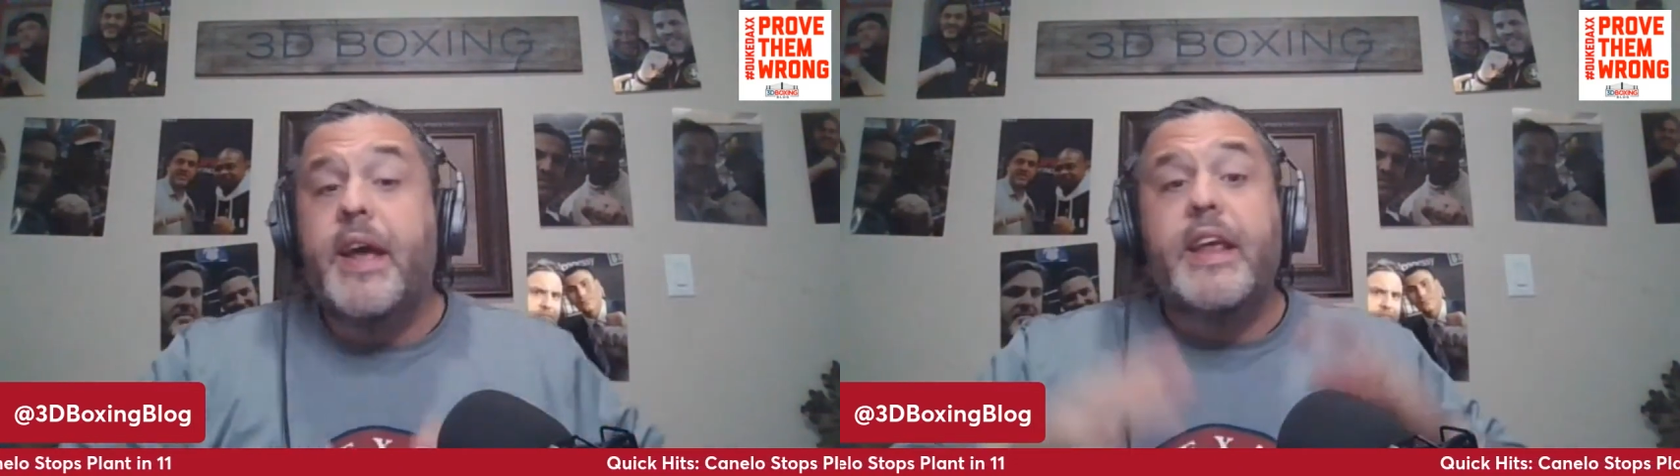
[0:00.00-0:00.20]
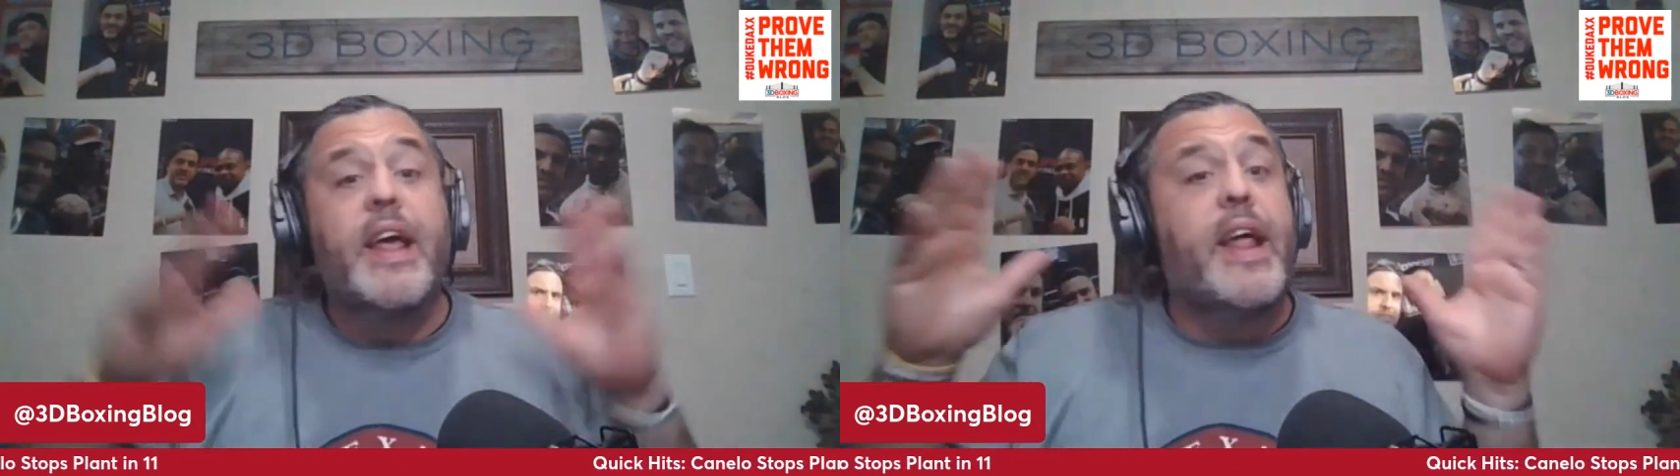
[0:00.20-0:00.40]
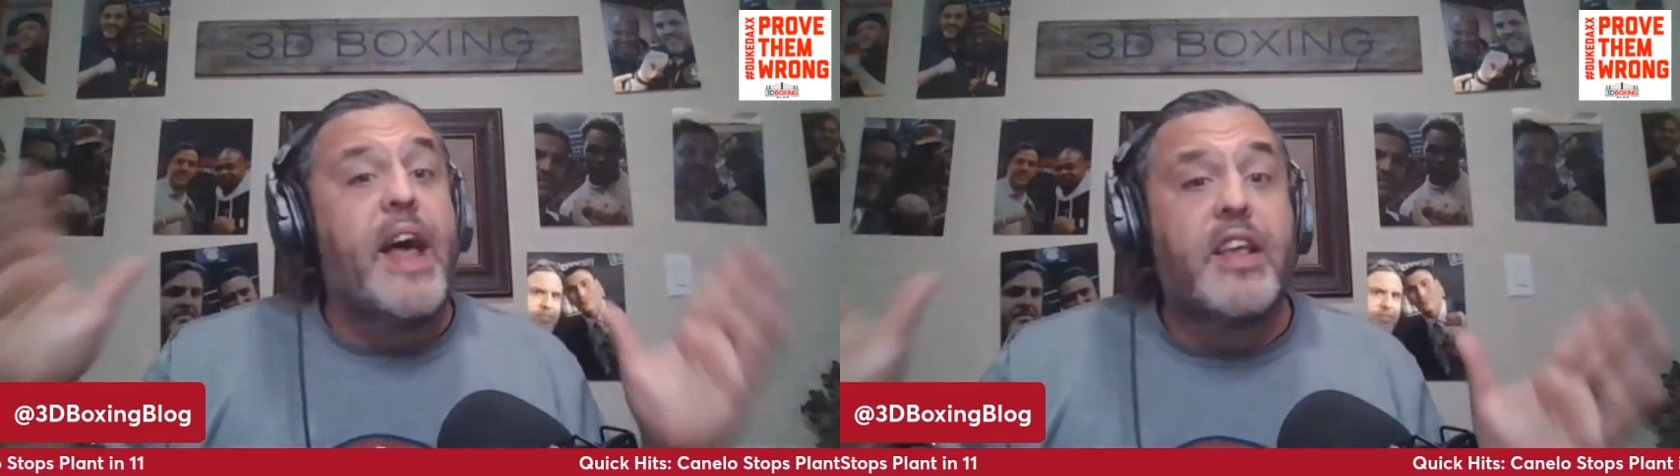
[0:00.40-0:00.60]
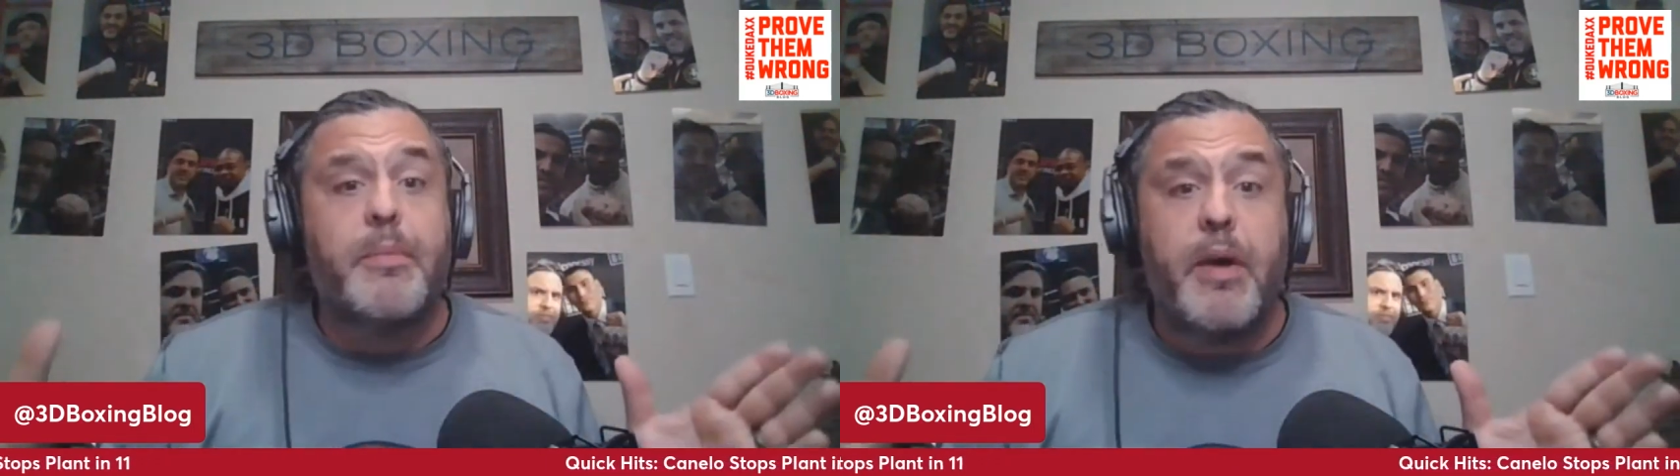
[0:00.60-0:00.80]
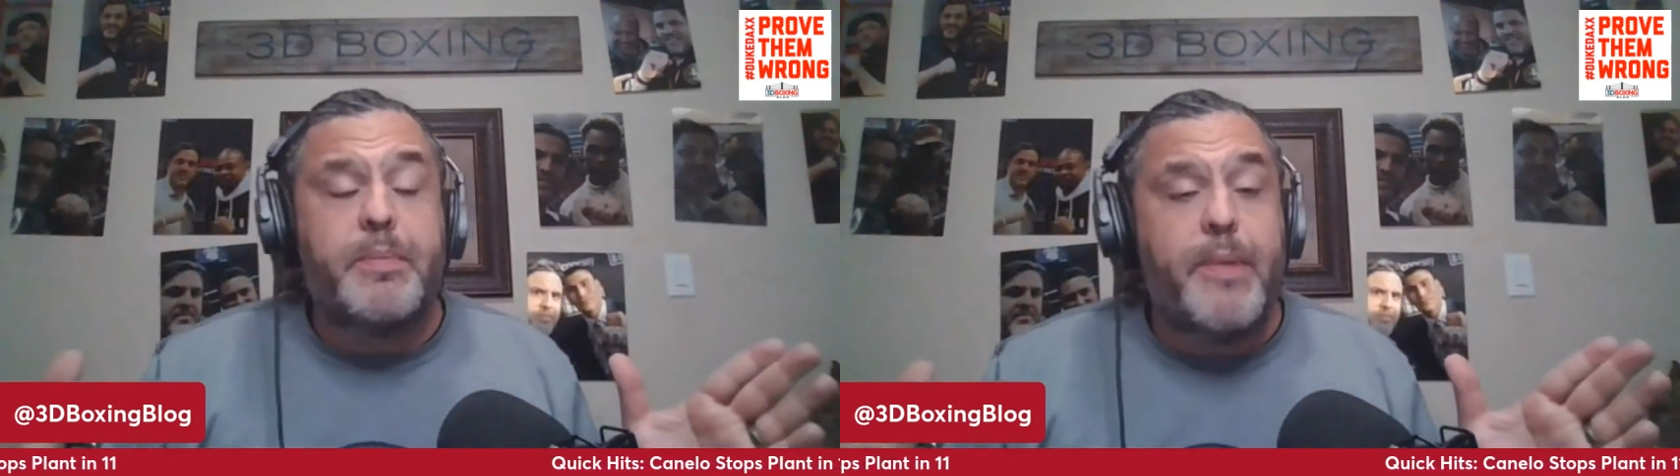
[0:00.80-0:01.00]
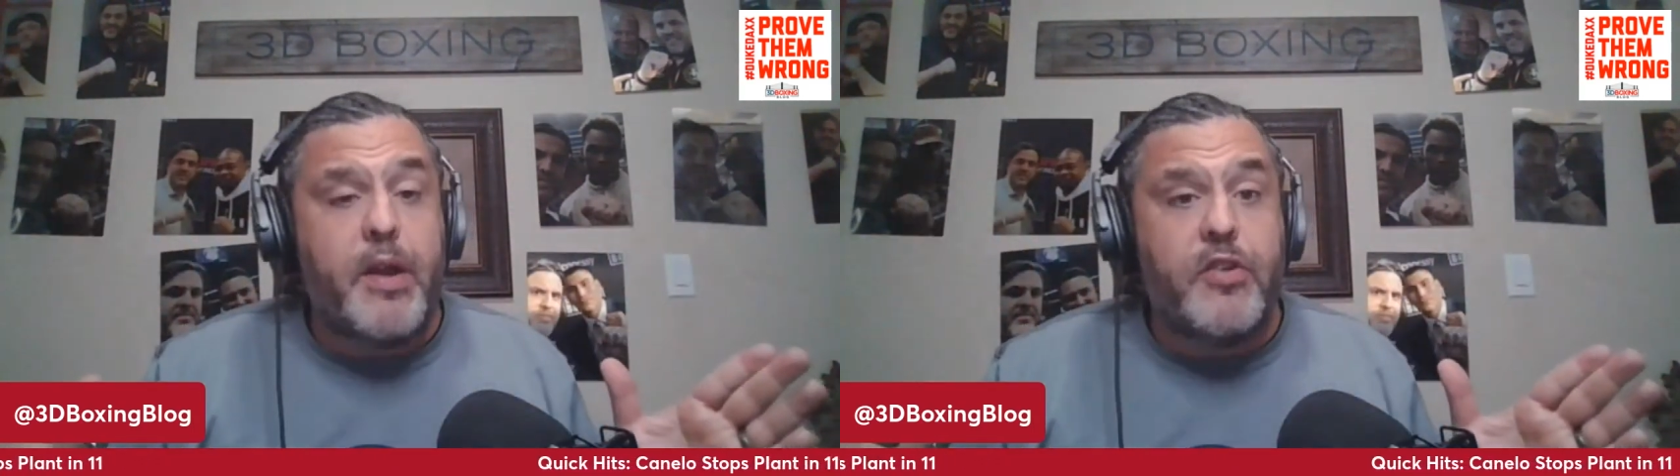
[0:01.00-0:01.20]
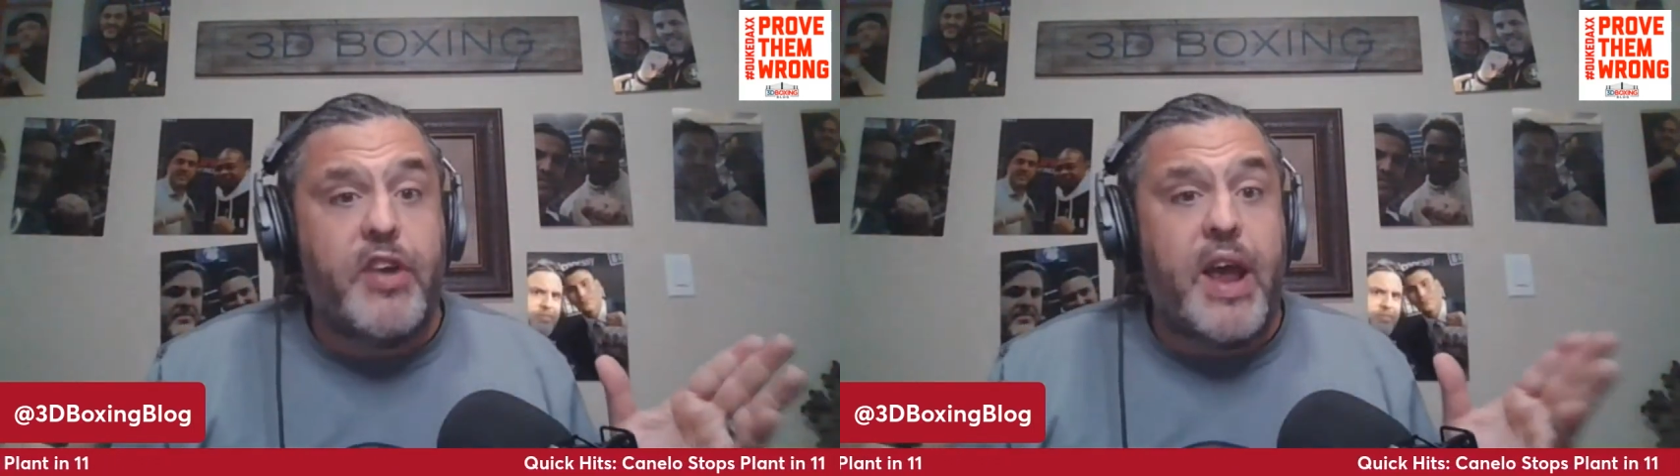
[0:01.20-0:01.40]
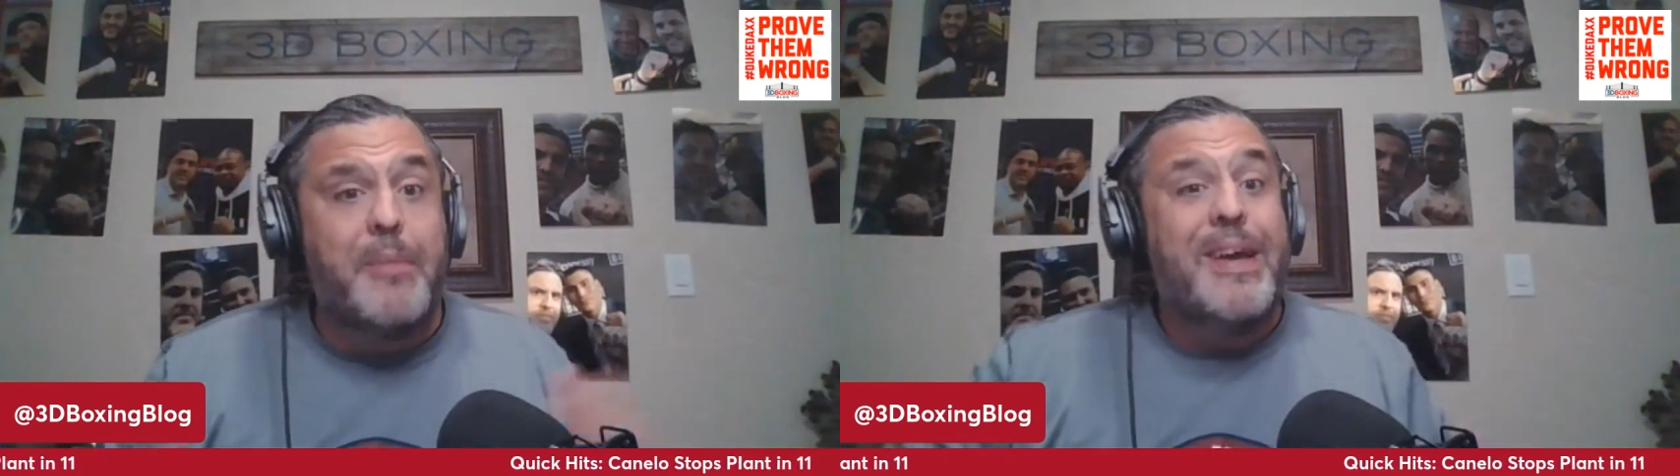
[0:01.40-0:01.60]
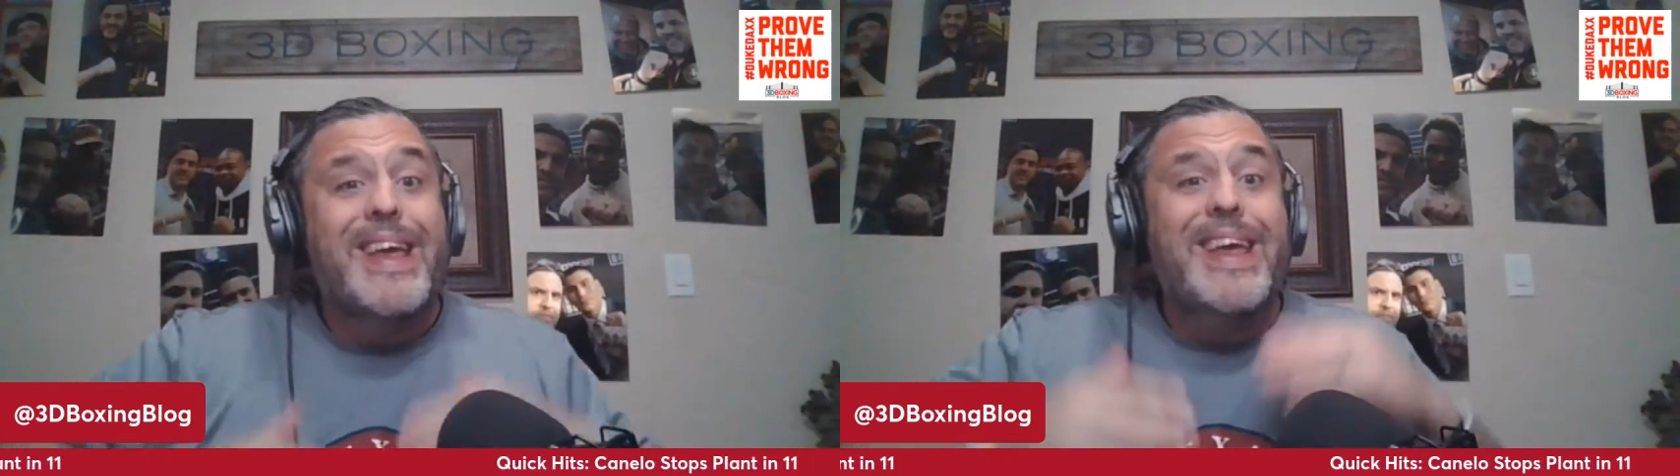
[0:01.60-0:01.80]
He has a much better jab.